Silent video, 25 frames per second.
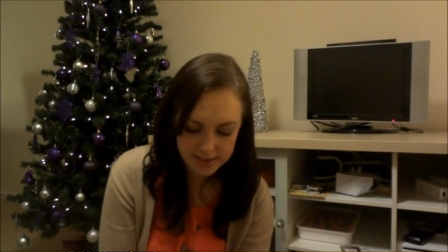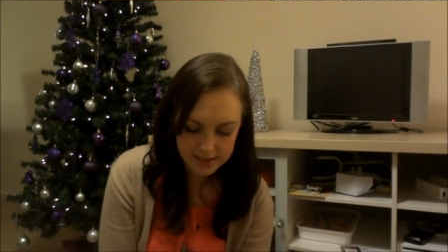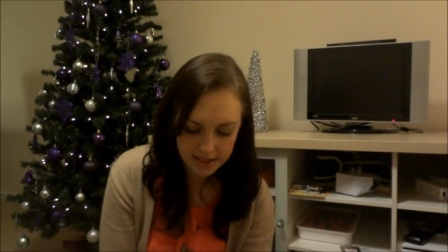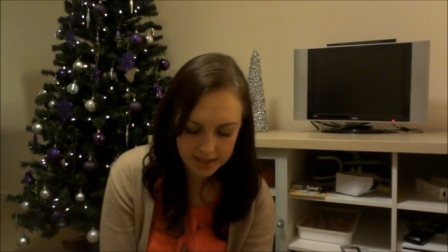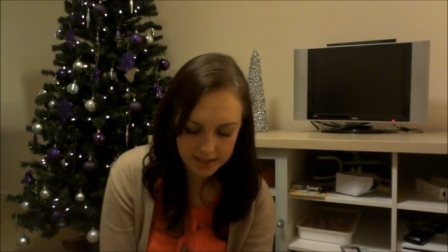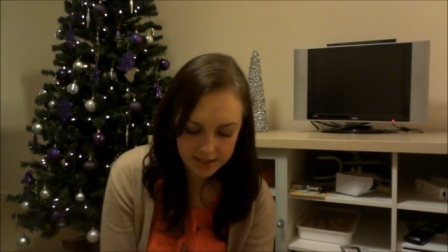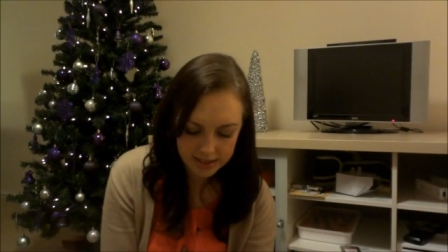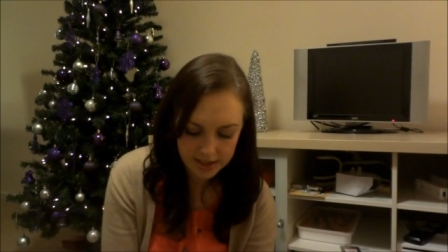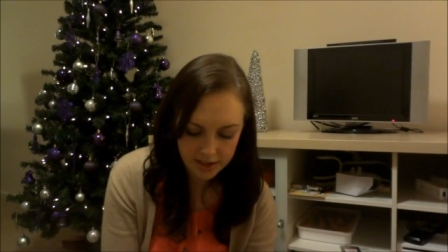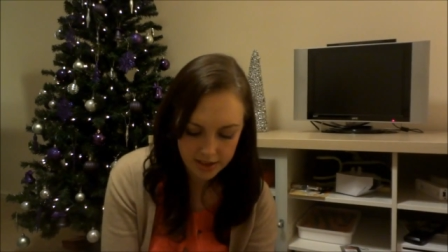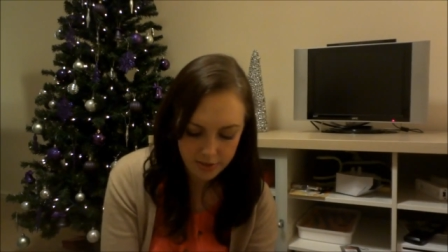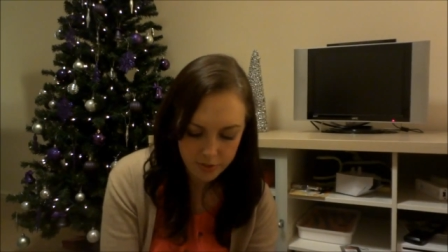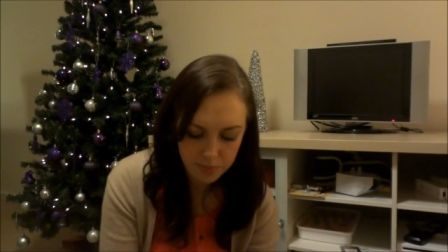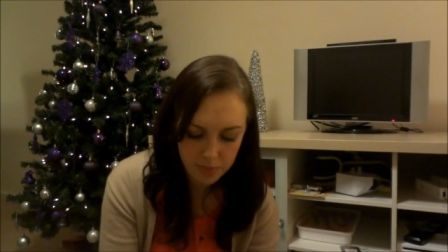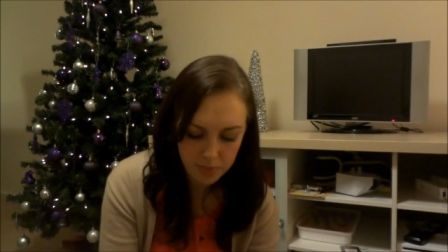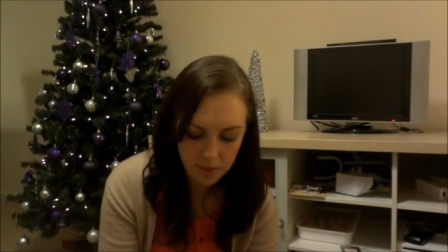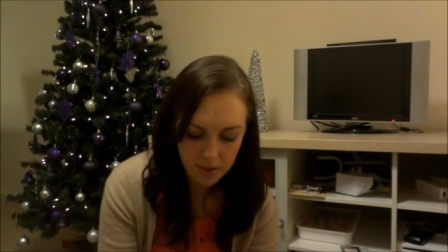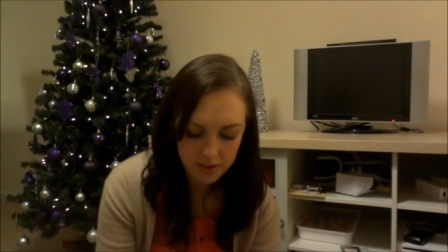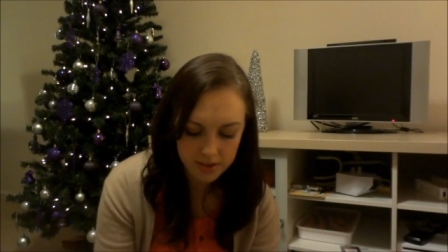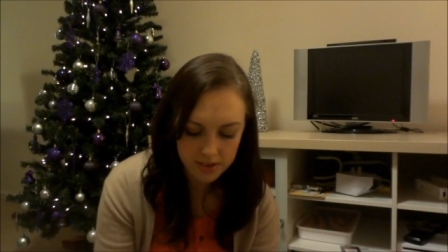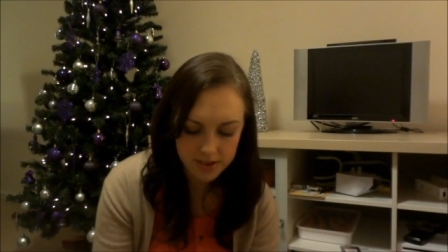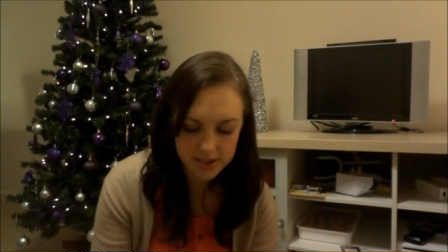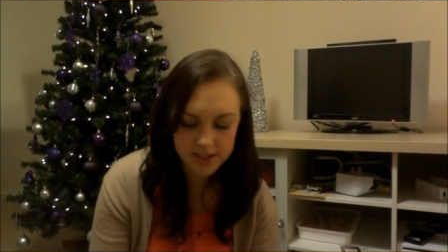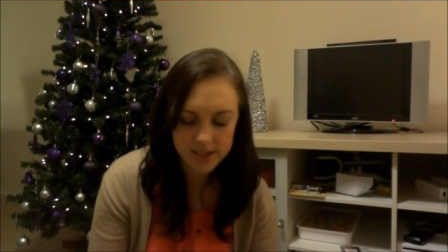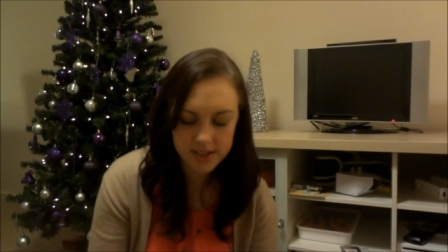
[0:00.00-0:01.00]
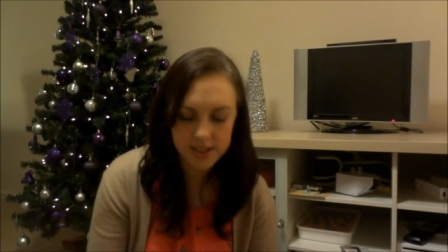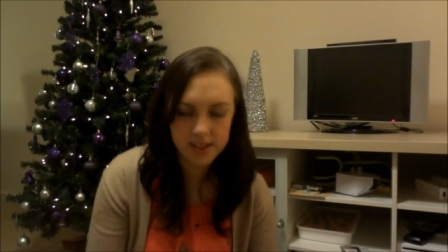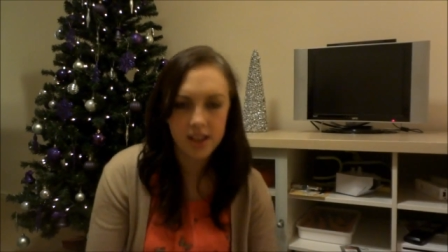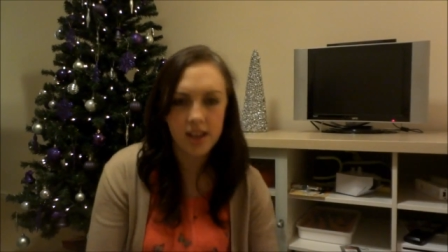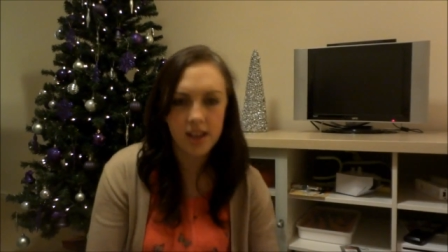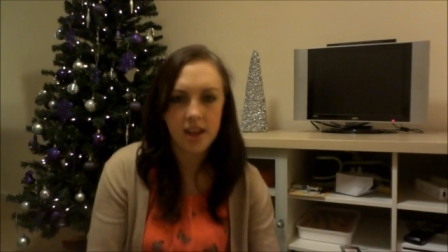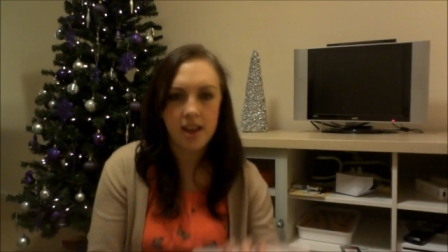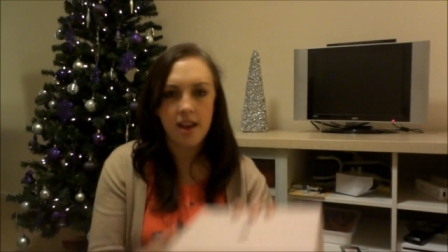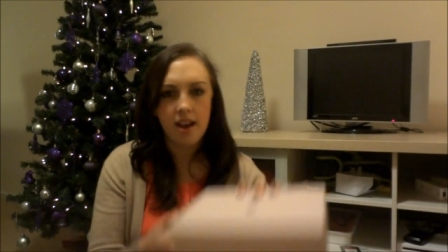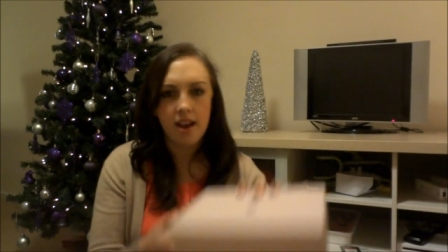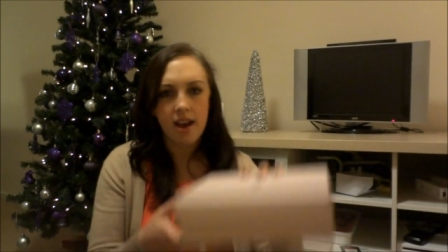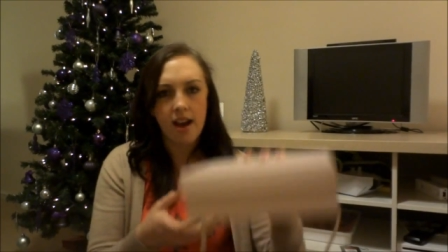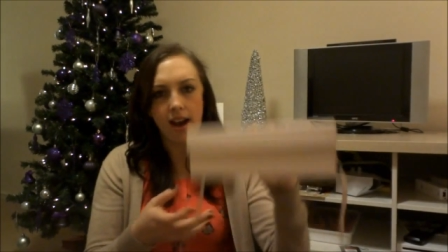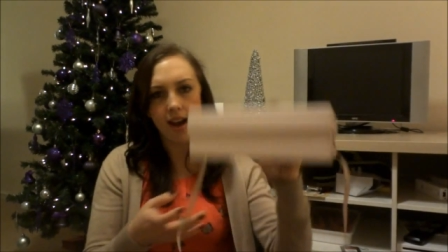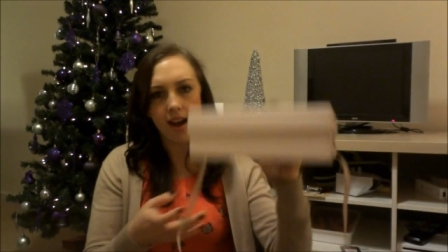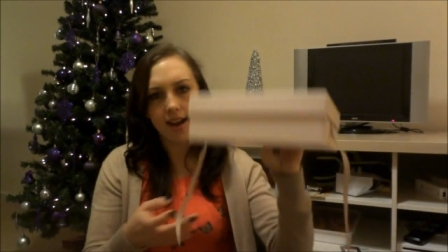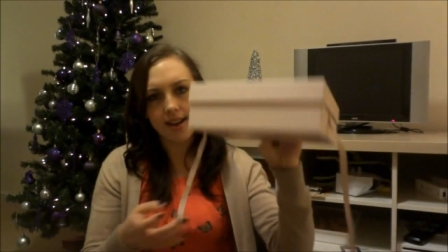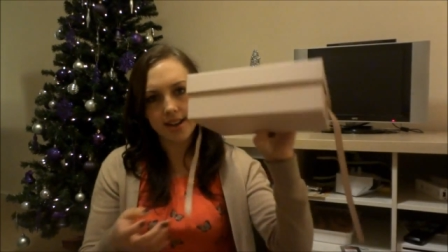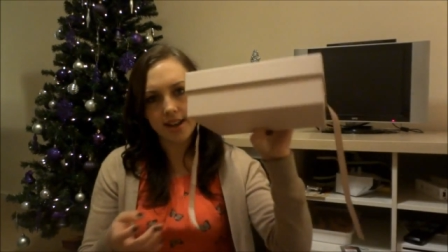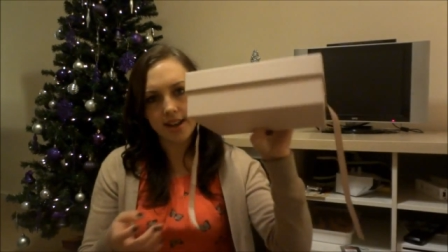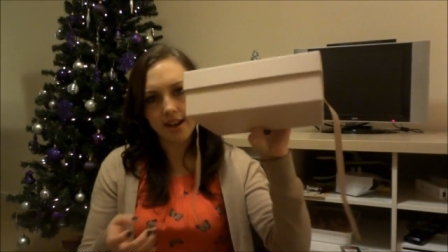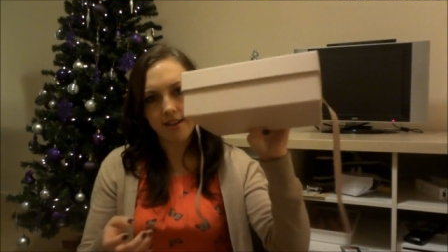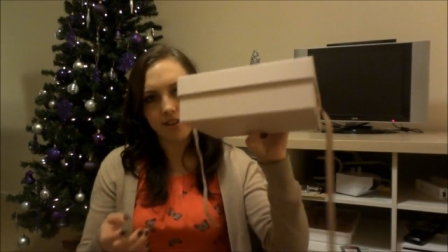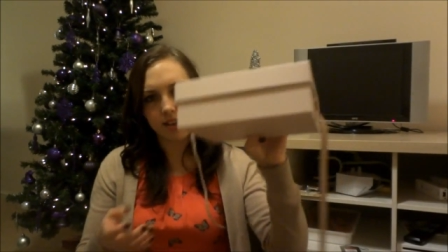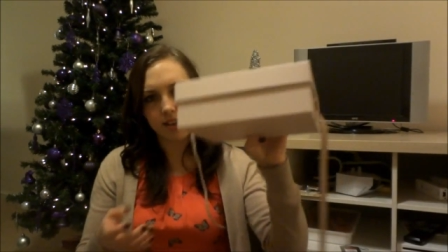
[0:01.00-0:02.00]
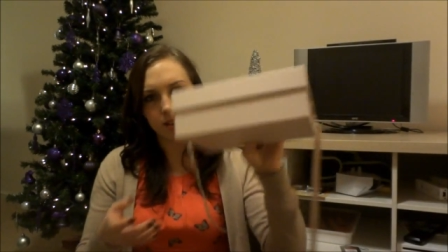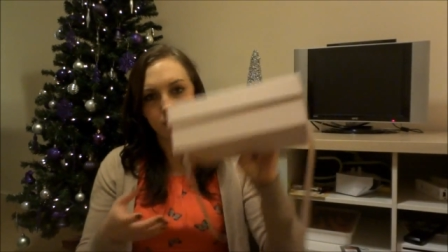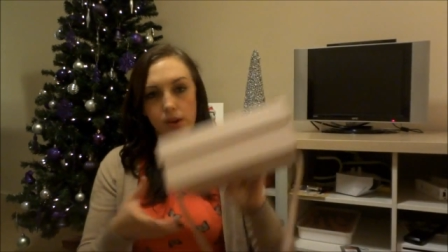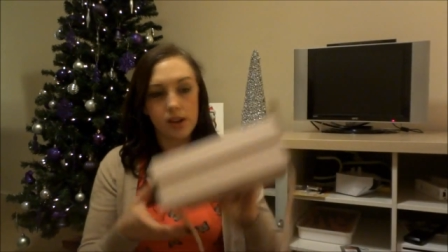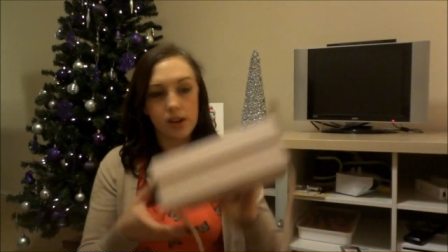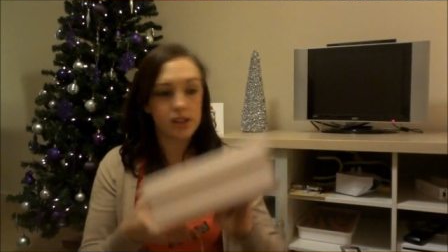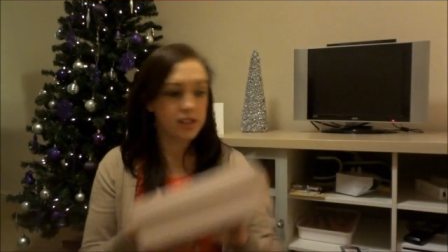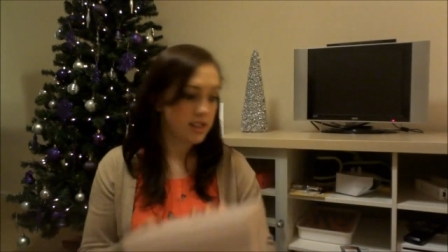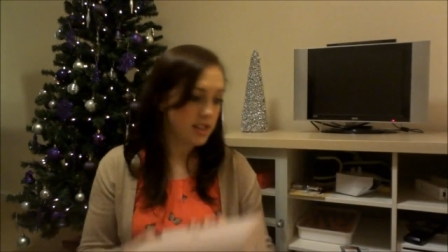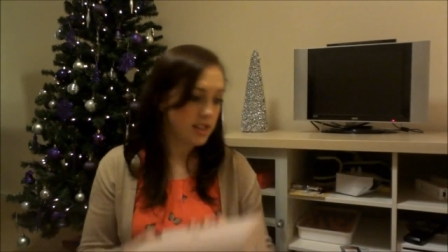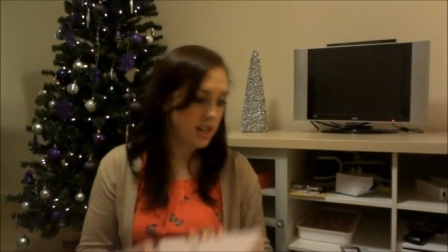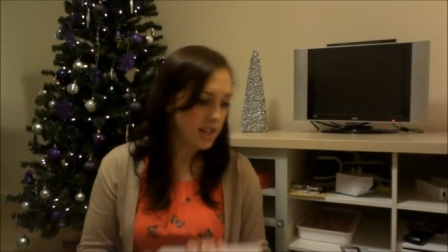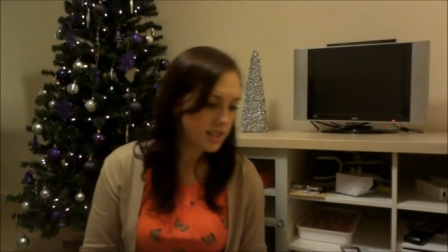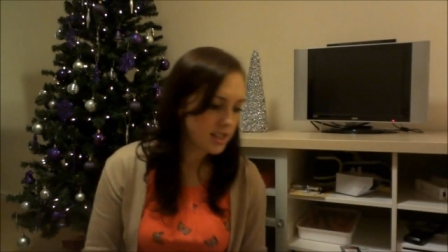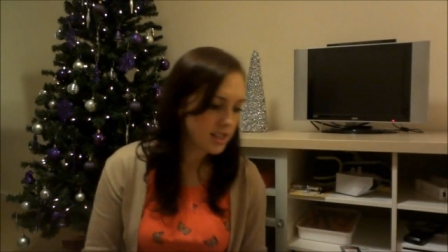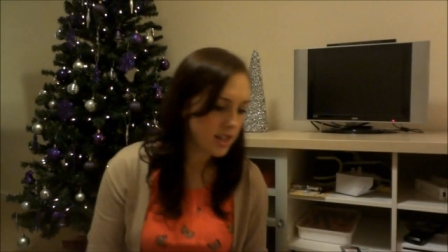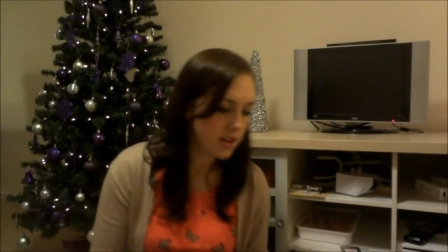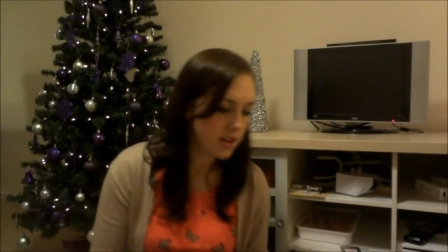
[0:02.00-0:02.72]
like gift box idea as well, so that's